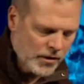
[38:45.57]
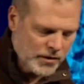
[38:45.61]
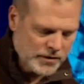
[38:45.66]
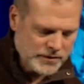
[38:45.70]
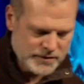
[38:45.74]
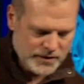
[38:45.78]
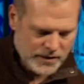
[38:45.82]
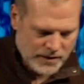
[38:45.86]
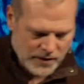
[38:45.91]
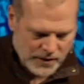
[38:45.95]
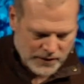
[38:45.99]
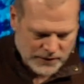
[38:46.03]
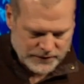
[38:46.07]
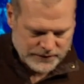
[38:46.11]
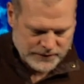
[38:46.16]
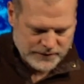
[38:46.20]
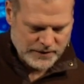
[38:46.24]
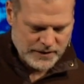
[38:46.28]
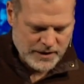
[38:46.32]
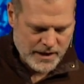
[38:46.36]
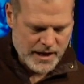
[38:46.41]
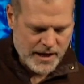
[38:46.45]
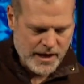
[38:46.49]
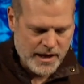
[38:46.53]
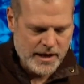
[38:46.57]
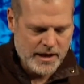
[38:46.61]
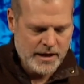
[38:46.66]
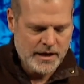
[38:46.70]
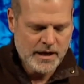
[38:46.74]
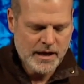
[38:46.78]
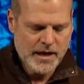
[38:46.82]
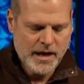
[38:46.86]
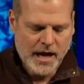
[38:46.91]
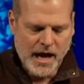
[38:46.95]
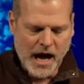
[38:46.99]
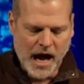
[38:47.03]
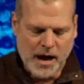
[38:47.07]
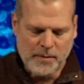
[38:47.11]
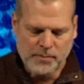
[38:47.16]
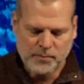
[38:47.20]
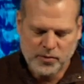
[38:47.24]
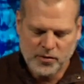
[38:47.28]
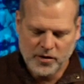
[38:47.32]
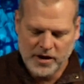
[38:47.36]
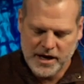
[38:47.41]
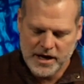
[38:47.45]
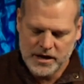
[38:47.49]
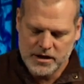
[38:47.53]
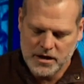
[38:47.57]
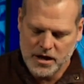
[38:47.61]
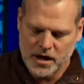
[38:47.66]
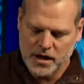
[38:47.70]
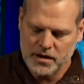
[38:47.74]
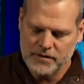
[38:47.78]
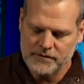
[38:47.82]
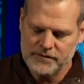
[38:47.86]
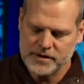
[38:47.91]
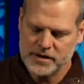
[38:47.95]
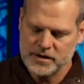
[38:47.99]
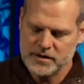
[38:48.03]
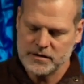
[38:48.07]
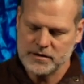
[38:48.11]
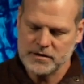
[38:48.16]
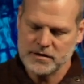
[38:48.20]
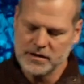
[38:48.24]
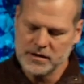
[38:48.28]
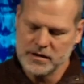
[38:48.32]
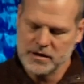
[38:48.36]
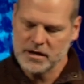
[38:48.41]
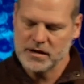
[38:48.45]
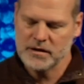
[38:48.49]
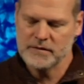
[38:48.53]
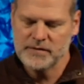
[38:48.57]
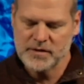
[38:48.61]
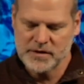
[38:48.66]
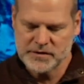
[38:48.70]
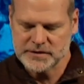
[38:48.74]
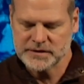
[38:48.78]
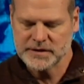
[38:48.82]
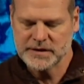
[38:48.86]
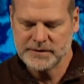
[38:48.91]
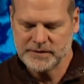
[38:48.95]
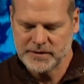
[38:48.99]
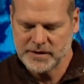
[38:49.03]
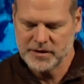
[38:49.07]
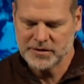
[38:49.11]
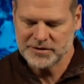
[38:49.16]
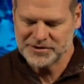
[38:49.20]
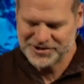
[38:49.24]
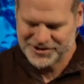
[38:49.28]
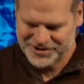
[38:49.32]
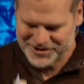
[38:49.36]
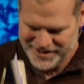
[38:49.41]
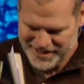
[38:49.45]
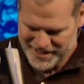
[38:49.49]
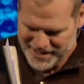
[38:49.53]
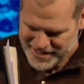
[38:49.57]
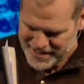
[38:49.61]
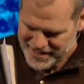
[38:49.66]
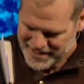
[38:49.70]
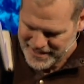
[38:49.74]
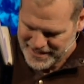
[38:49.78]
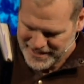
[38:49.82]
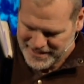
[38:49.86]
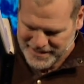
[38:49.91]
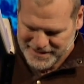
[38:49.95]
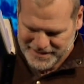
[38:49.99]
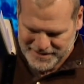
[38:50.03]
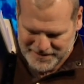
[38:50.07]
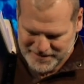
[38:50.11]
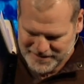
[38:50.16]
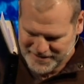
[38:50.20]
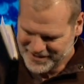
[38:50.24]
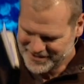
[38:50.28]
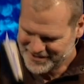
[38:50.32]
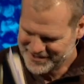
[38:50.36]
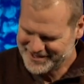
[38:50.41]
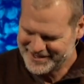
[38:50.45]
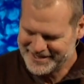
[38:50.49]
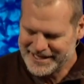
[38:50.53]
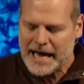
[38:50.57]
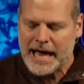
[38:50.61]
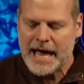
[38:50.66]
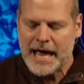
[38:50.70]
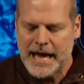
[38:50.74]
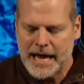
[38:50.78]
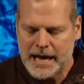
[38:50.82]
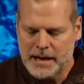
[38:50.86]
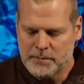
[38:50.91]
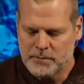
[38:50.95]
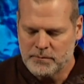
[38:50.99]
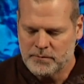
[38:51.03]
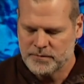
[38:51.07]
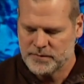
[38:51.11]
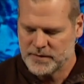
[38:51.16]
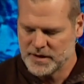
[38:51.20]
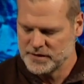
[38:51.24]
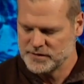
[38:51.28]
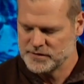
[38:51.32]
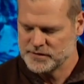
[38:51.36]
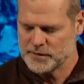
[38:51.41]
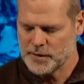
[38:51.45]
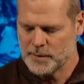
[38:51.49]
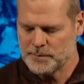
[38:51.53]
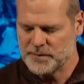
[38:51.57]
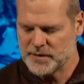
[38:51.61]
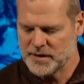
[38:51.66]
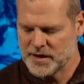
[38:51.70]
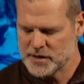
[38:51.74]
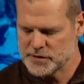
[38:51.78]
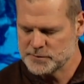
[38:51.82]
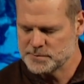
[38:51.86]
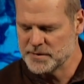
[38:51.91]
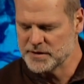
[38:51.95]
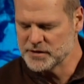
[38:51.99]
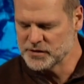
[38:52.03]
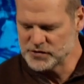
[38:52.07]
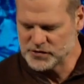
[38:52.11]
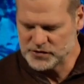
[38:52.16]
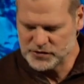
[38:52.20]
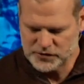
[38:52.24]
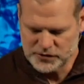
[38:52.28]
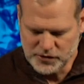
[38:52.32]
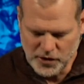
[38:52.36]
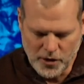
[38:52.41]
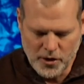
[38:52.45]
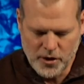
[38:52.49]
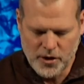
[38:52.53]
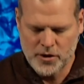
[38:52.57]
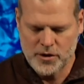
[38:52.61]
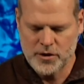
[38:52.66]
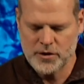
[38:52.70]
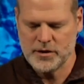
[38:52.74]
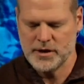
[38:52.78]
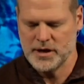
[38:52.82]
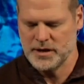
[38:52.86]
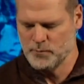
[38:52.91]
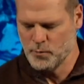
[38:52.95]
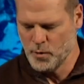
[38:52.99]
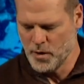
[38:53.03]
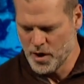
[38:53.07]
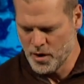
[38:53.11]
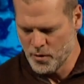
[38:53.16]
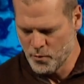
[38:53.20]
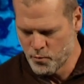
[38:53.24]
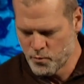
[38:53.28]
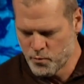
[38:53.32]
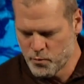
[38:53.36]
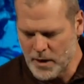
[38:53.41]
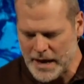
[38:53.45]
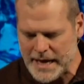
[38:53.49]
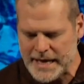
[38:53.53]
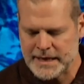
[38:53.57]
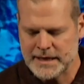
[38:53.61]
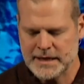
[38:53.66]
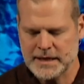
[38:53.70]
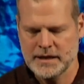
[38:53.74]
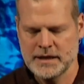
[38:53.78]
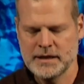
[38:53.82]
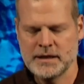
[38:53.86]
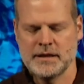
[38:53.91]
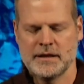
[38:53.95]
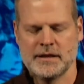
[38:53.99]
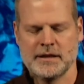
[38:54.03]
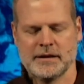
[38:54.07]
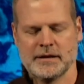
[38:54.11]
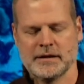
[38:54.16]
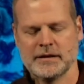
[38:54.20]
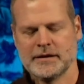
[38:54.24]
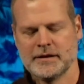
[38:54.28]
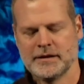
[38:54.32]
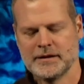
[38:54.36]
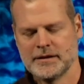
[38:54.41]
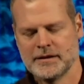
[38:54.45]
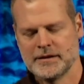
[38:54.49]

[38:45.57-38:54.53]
word to us today. I pray none of us leave here the same, that something has been stirred and awakened.